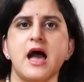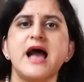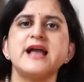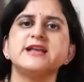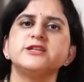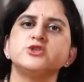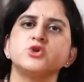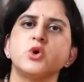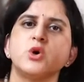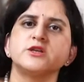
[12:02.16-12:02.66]

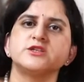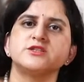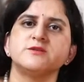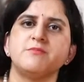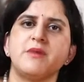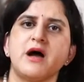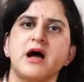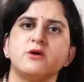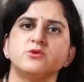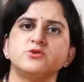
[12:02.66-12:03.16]
I talked
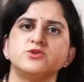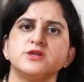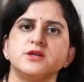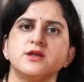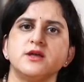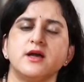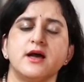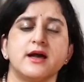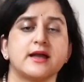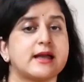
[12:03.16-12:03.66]
about
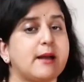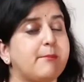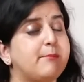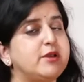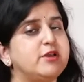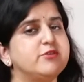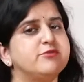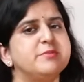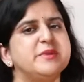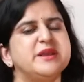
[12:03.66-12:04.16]
a
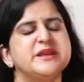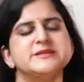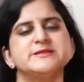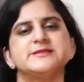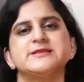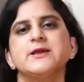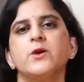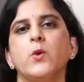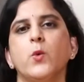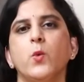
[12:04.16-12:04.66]
couple of
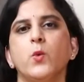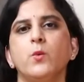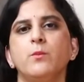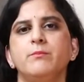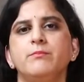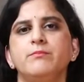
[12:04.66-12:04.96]
minutes ago.